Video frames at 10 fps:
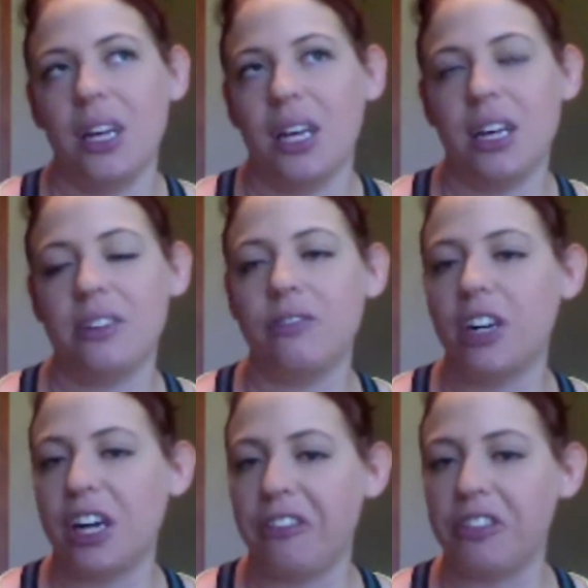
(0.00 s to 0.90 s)
It's very
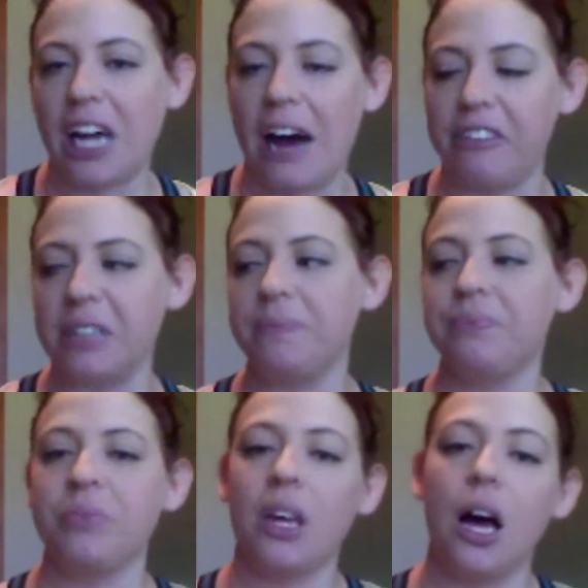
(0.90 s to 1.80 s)
helpful to have
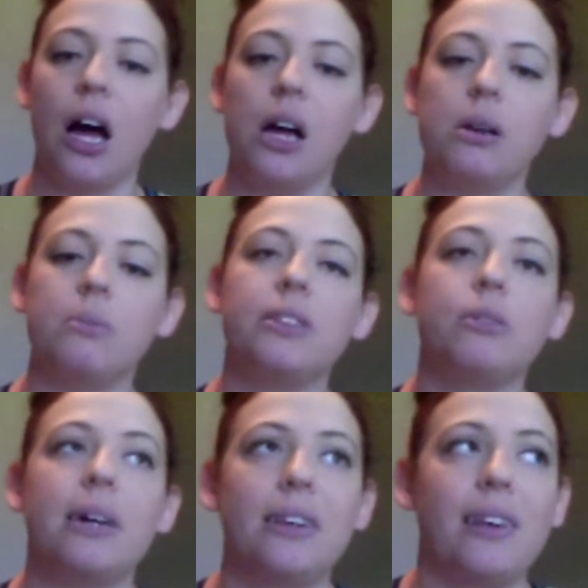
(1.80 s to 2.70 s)
it. So
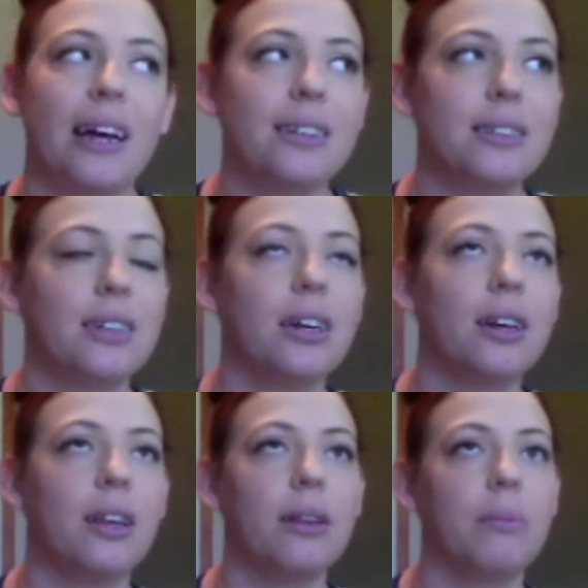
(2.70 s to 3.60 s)
my next
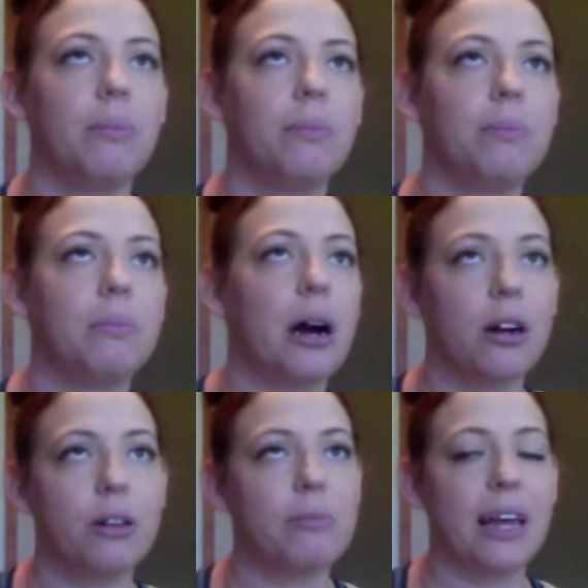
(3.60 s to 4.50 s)
part
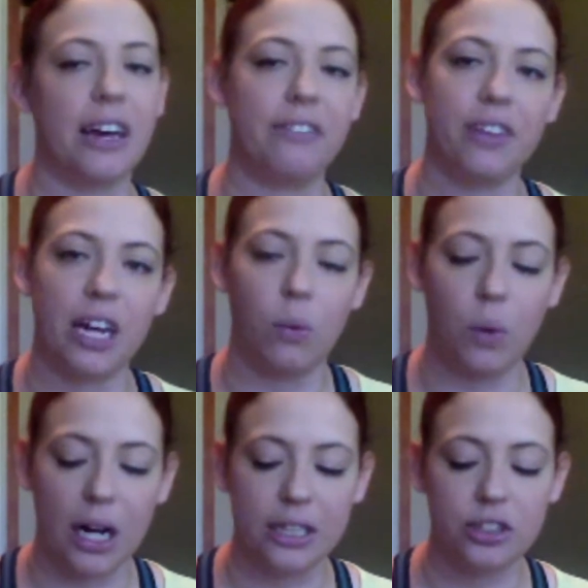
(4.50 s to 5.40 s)
of my life that I
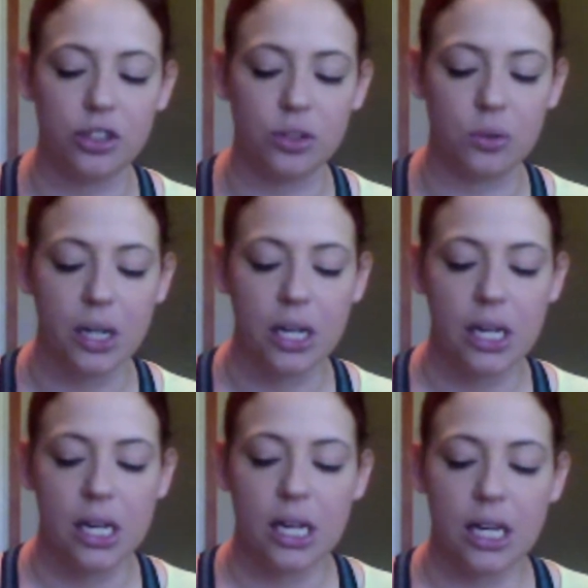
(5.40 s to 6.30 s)
want to
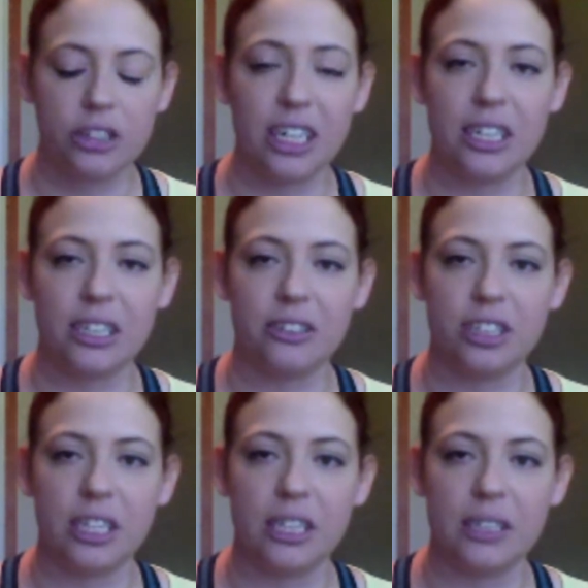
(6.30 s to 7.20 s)
change
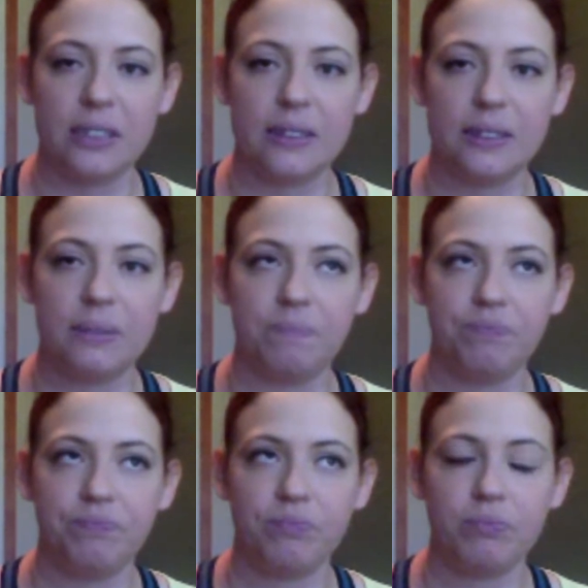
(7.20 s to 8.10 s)
is
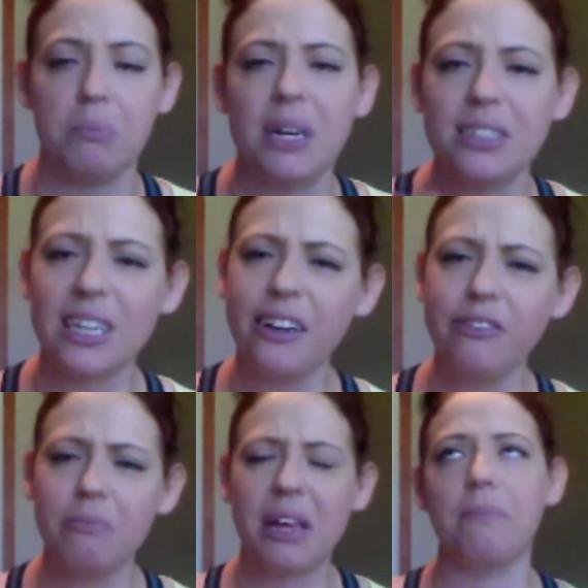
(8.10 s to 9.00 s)
kind of
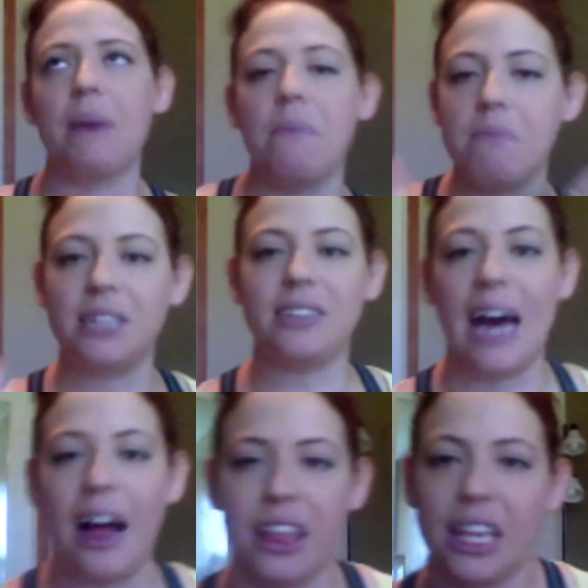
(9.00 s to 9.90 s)
like my
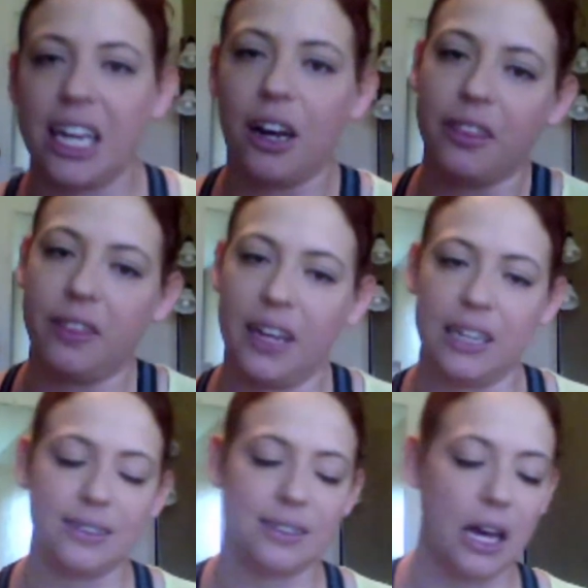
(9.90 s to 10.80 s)
mentality on things.